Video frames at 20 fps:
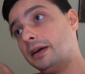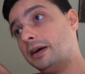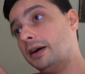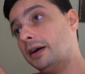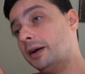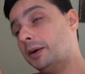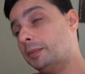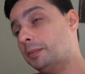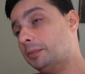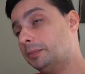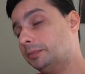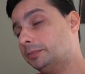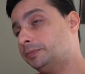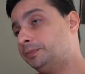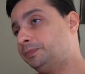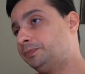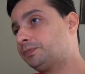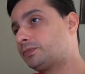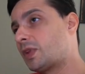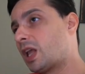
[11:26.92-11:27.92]

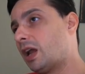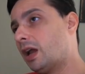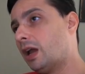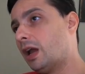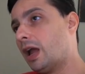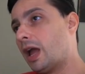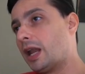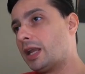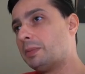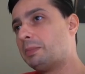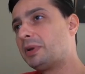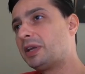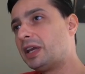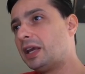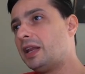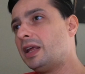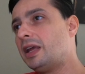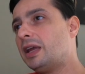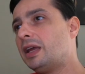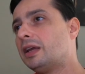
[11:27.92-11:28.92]
At the
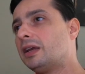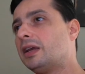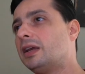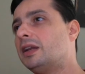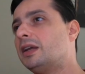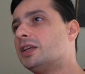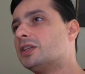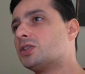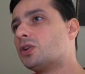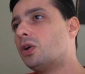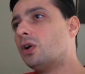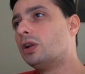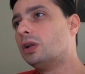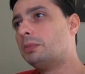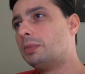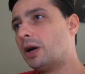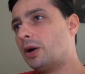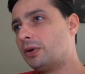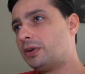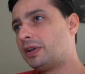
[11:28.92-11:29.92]
beginning, it is all
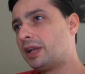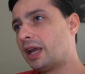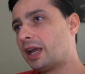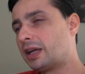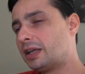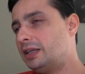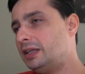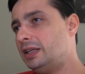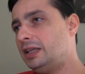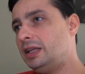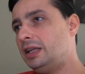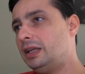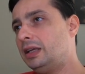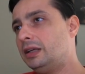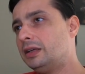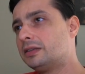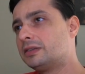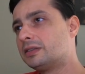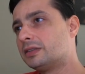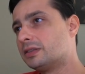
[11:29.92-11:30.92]
about
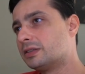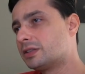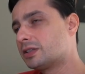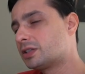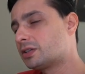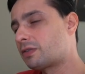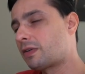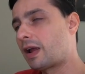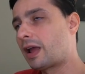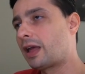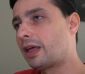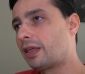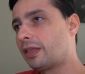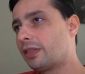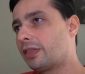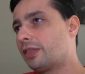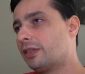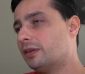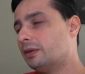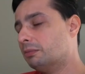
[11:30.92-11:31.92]
techniques and
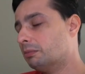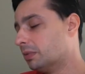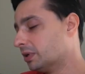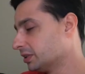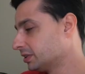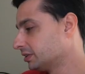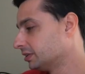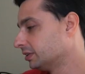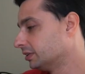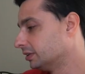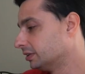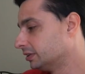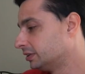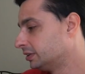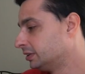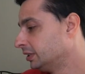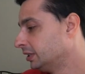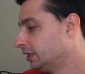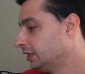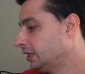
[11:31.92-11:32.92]
strength and
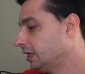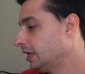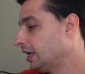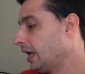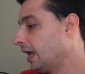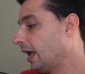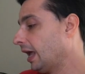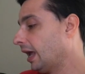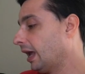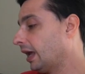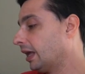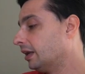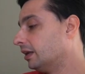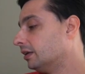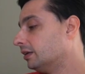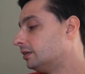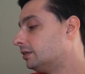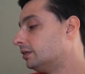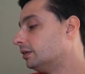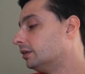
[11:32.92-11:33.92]
muscles.
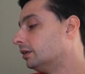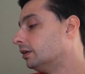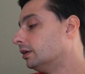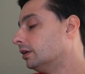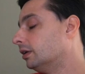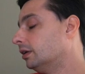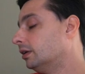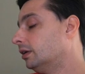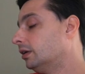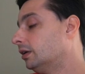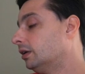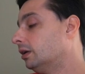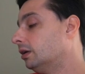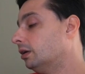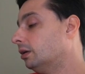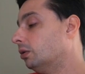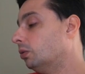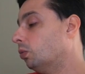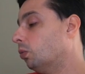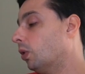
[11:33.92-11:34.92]
And
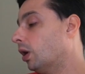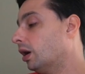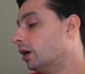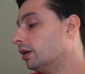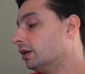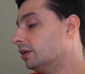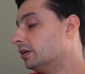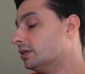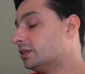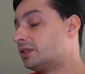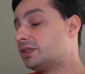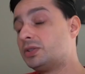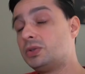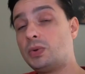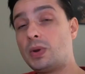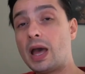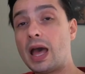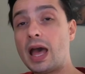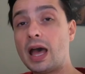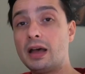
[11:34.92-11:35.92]
once
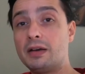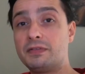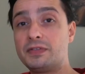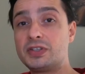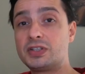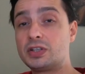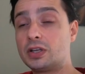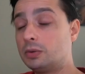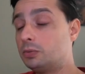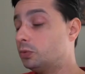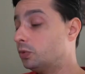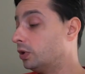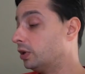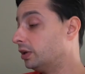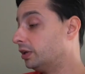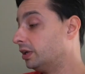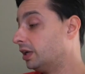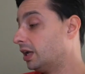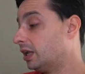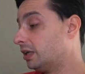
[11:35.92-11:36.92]
you have
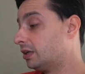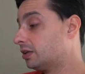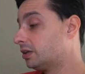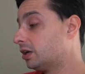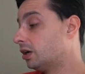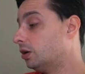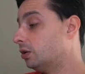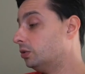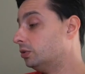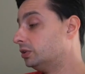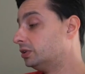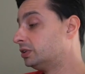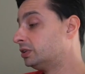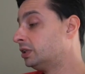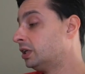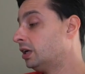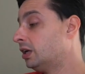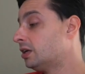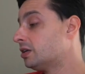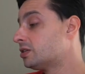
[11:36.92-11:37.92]
someone that goes
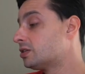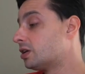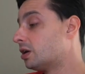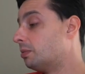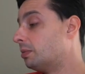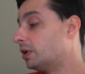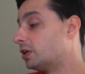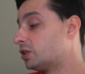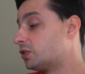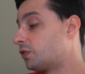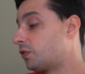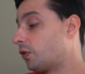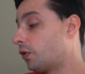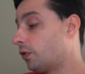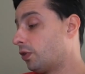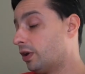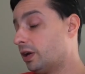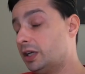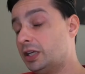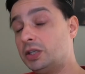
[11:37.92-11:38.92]
so much
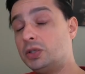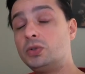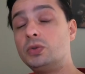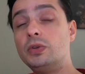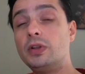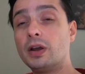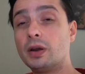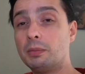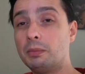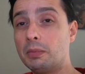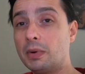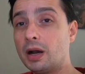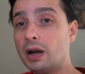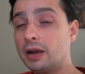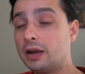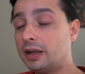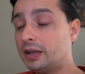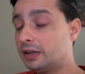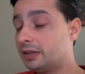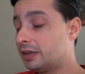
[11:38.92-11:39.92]
further into their
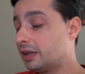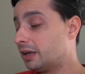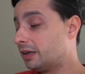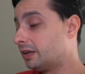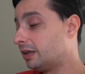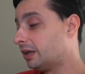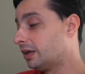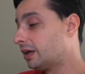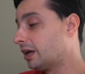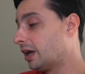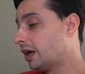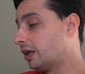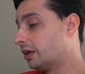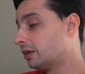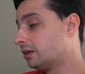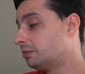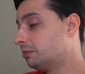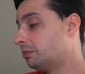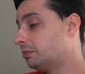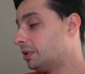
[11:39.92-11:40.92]
mind that they
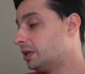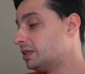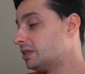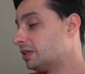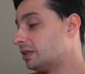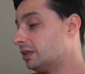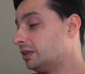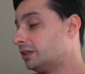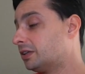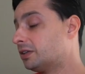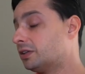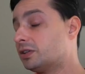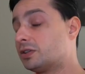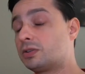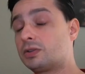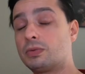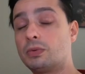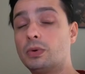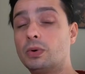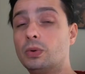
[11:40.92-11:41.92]
can basically
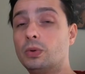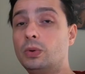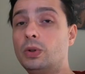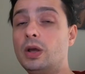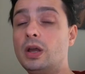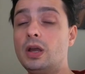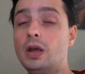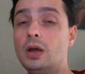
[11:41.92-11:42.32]
control